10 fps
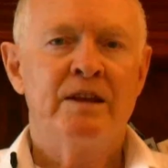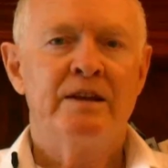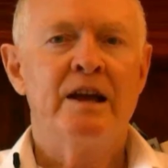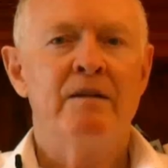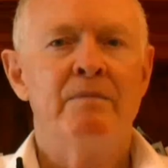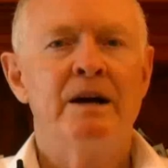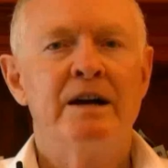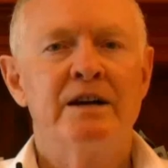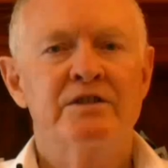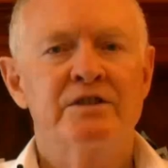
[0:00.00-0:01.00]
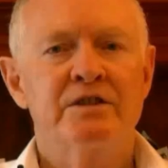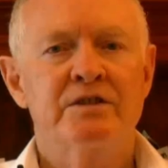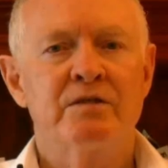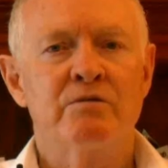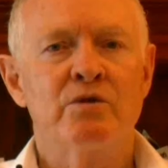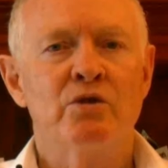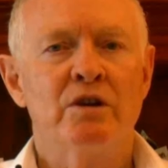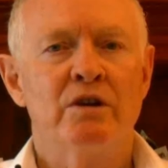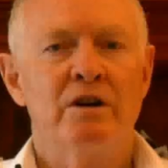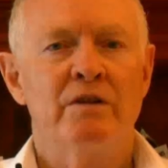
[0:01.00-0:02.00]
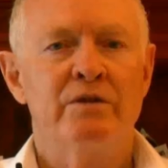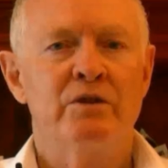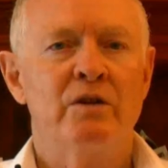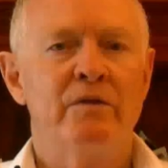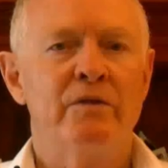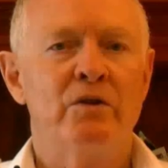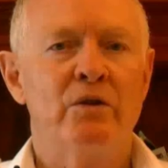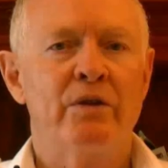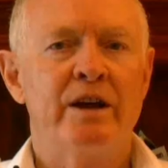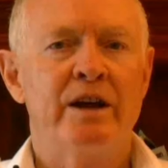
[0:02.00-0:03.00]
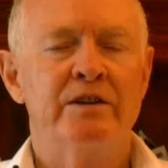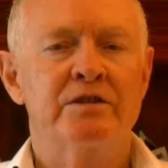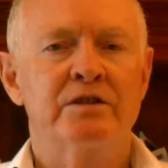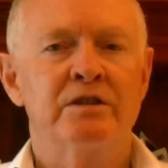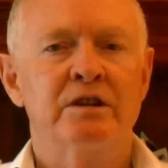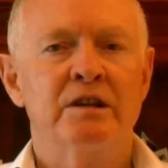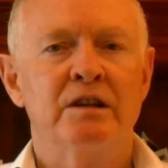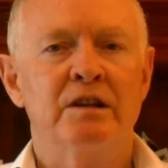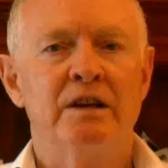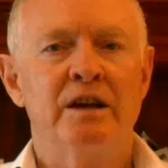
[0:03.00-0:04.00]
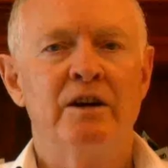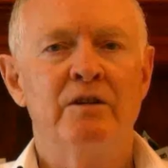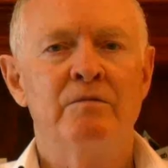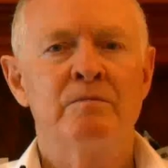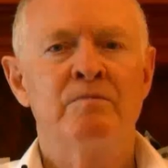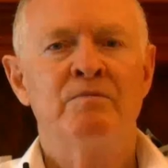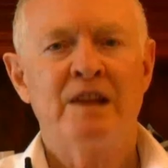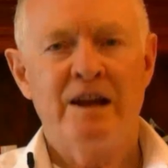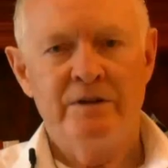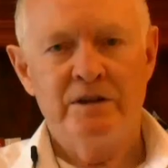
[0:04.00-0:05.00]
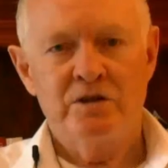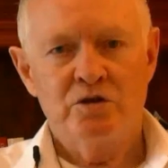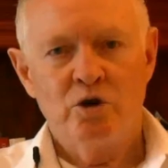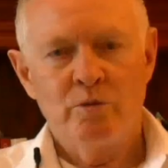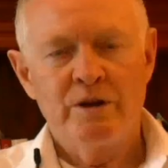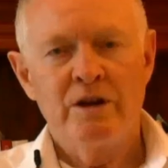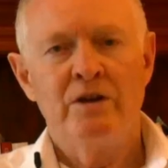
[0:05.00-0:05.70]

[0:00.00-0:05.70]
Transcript: Now Mars is the ruler of your 4th house, Leo, having a Scorpio